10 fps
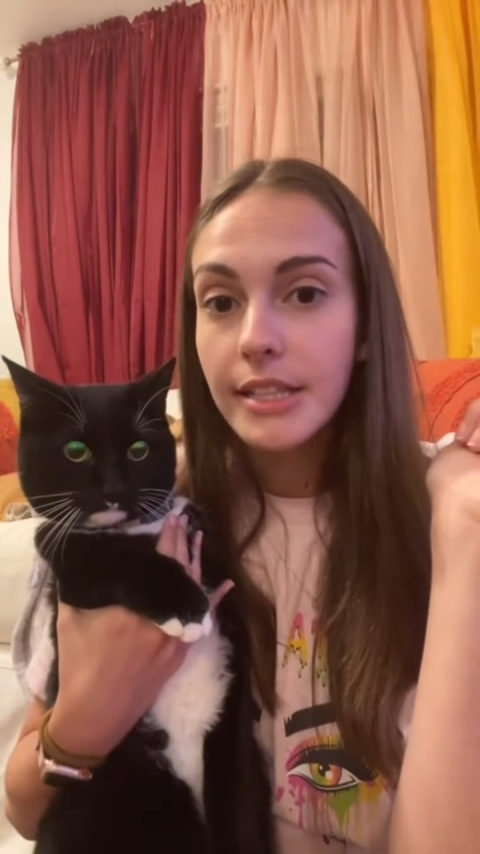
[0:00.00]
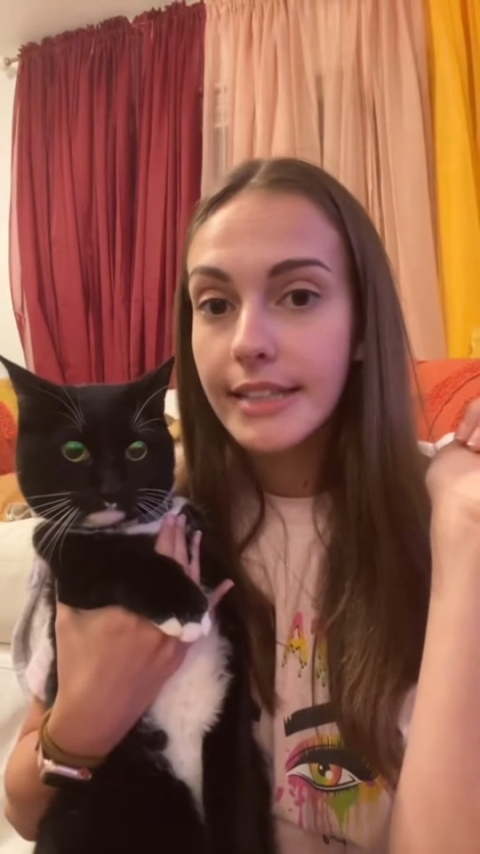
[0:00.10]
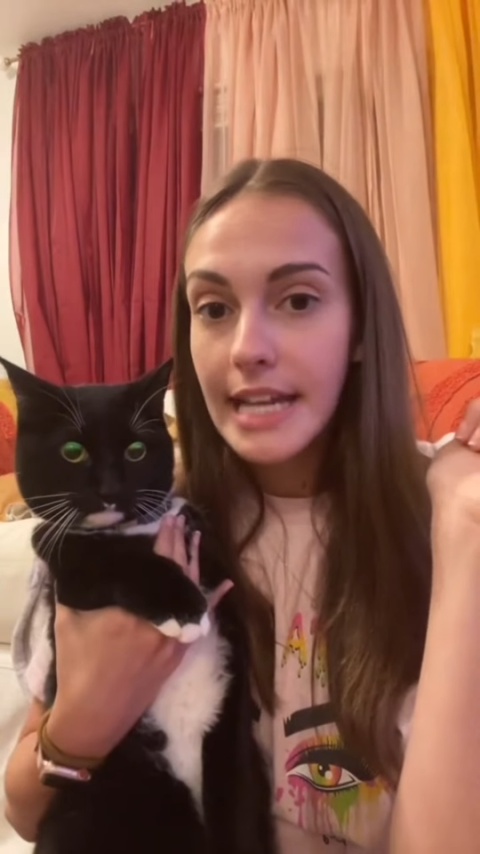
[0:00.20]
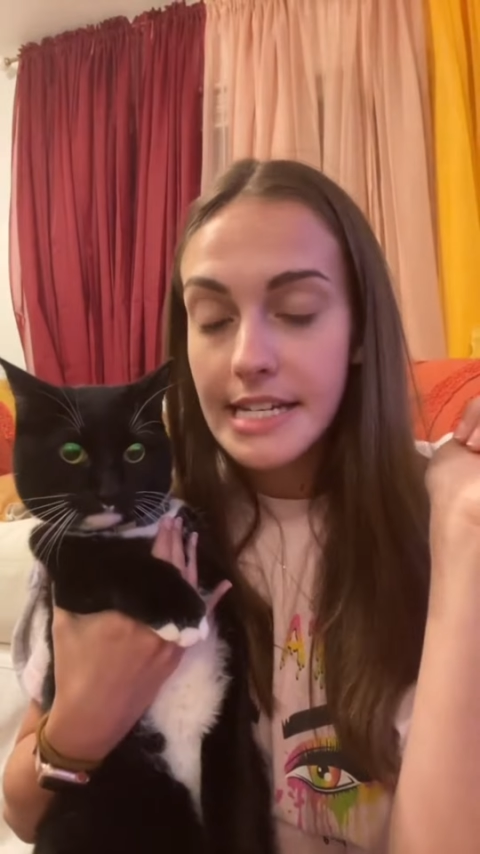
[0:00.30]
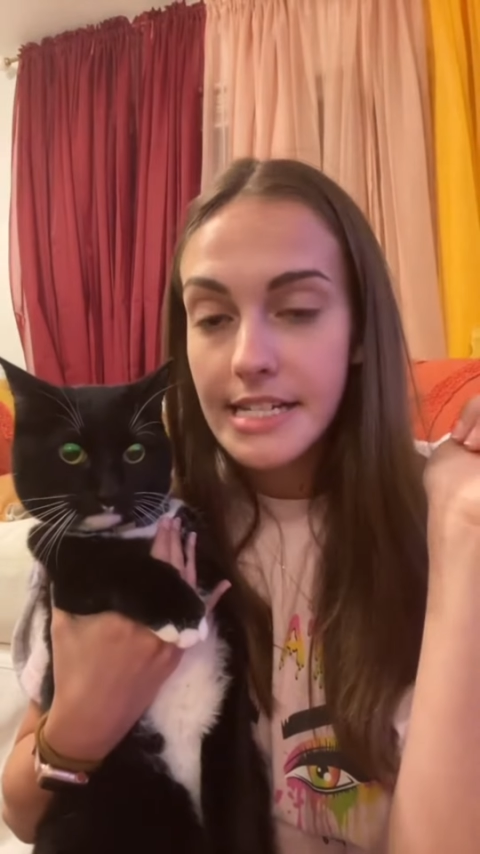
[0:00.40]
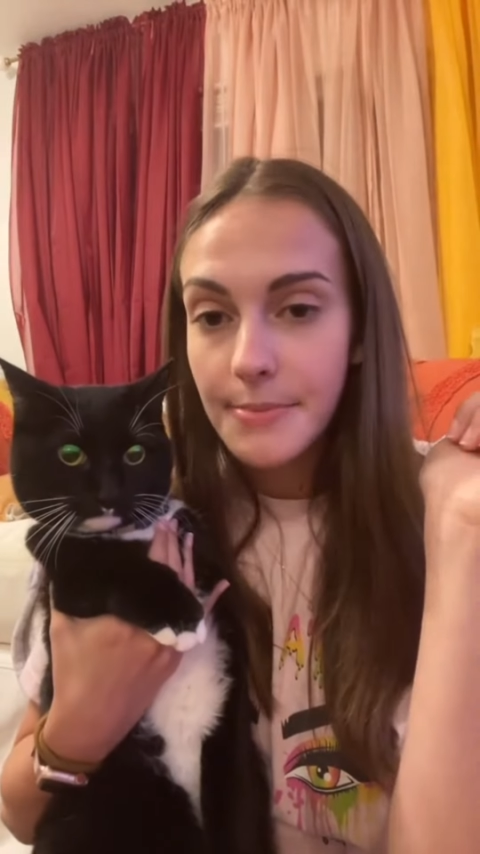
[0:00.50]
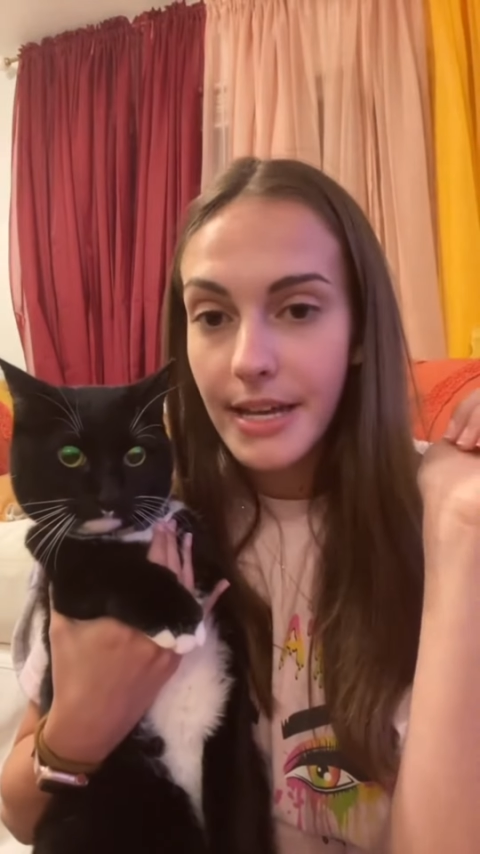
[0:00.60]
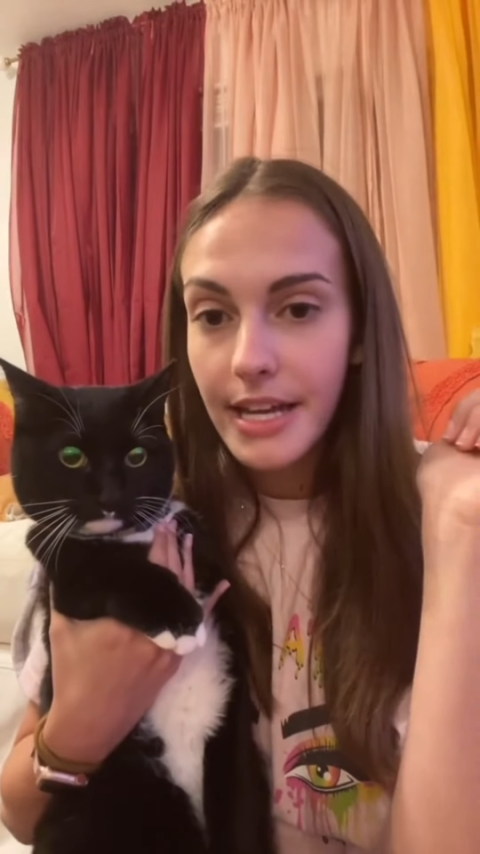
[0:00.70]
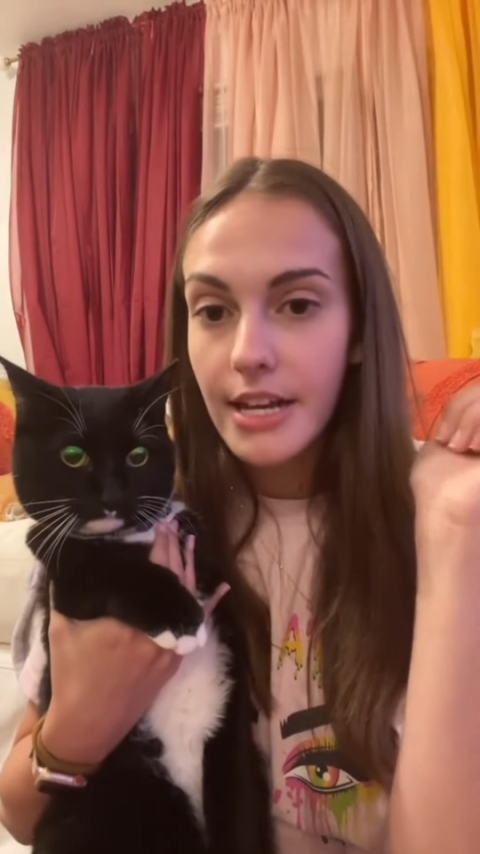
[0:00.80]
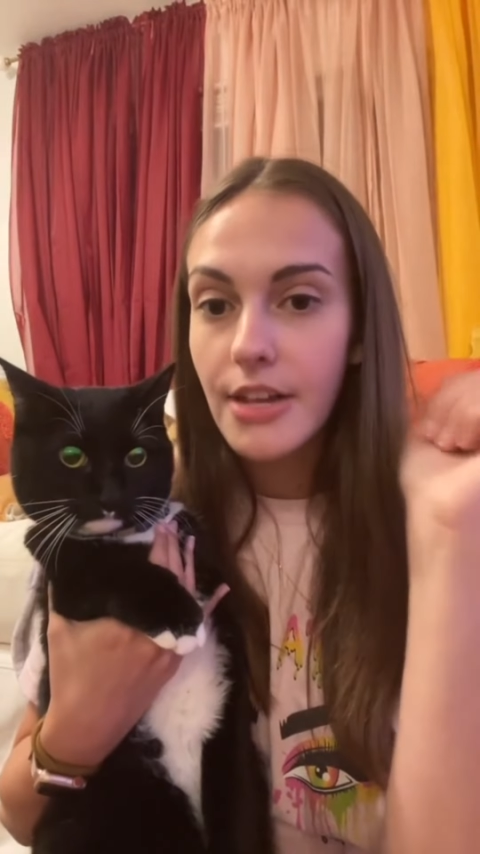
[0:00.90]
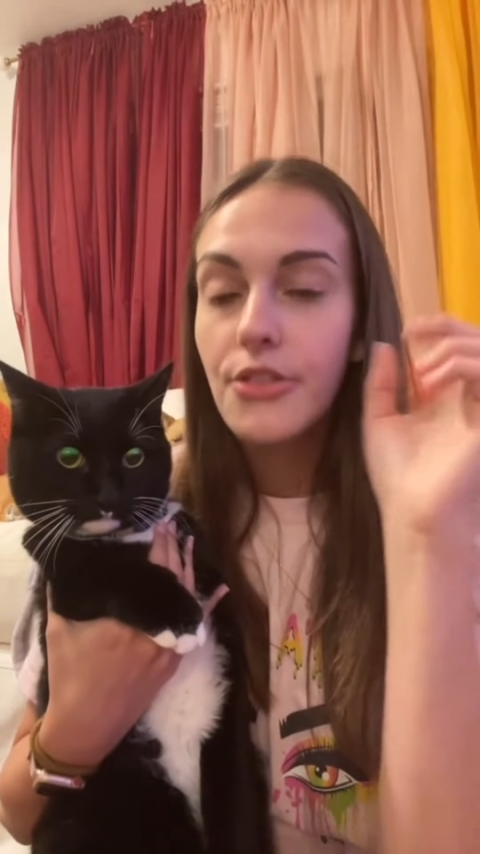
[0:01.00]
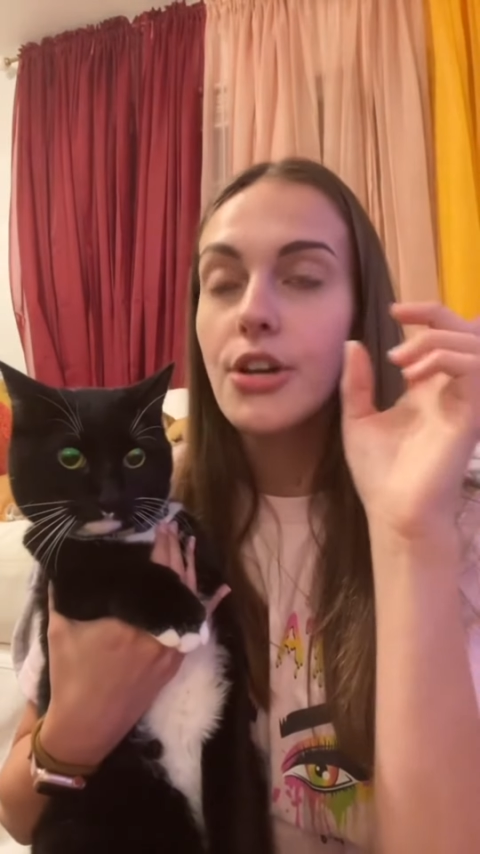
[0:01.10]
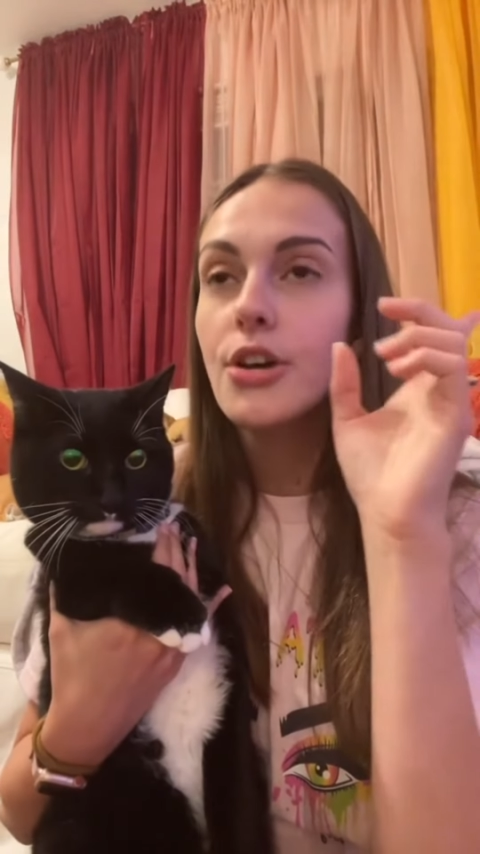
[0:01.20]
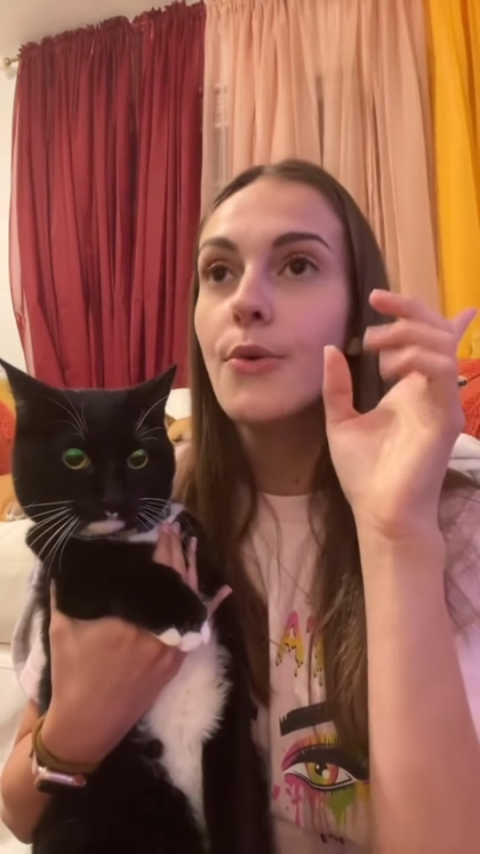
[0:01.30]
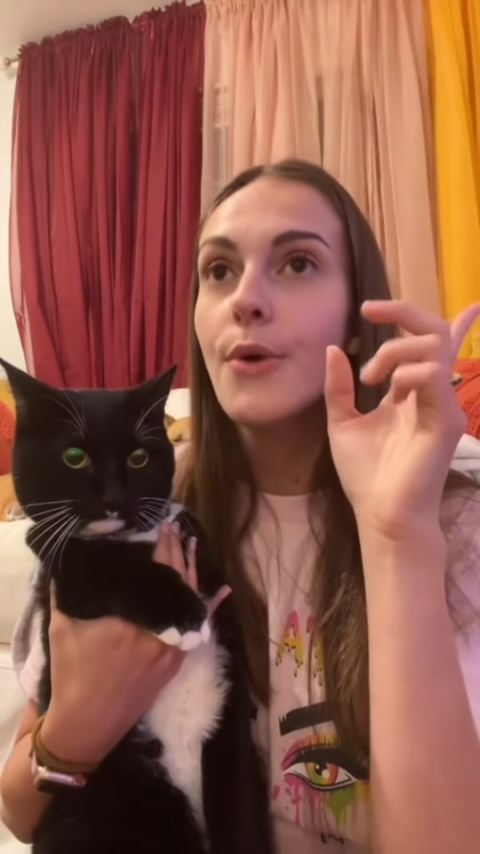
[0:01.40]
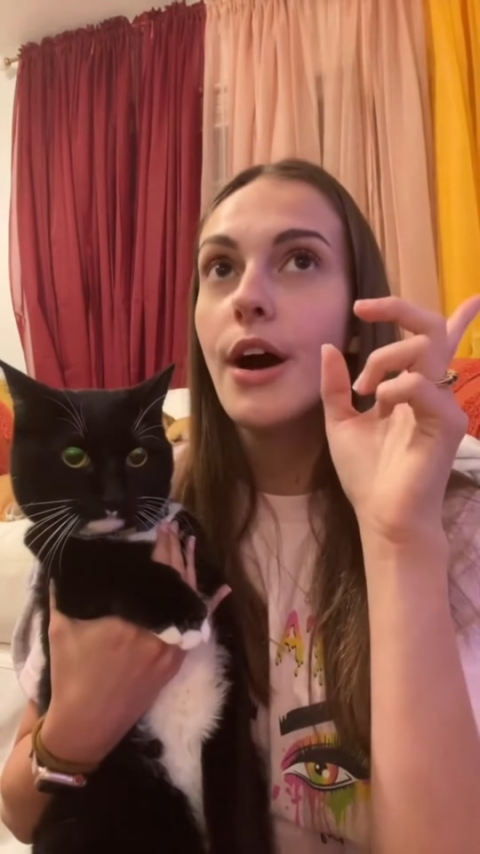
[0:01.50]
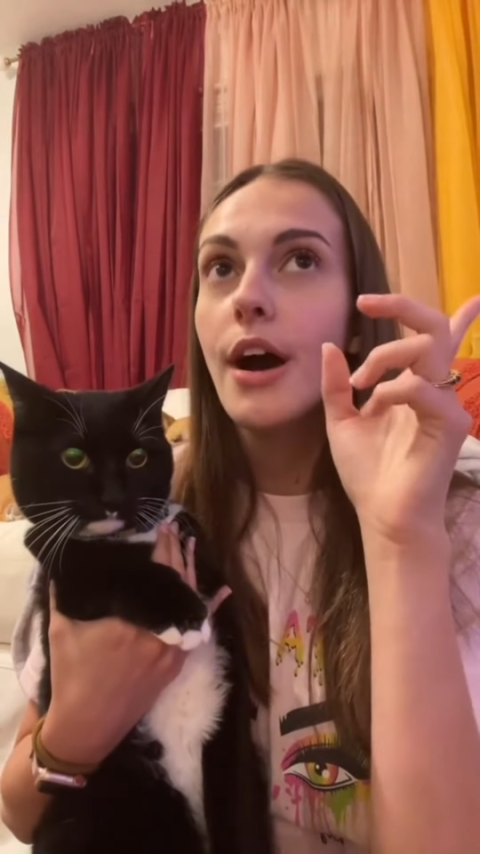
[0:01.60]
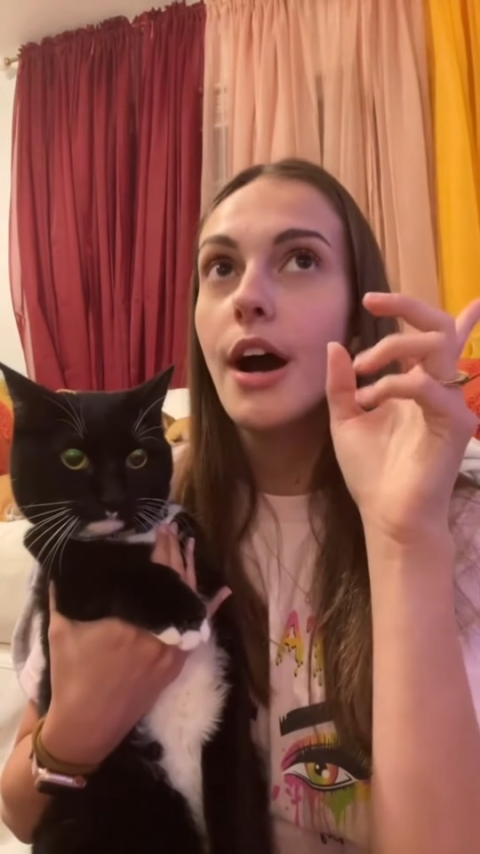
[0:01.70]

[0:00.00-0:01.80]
ladies' man, though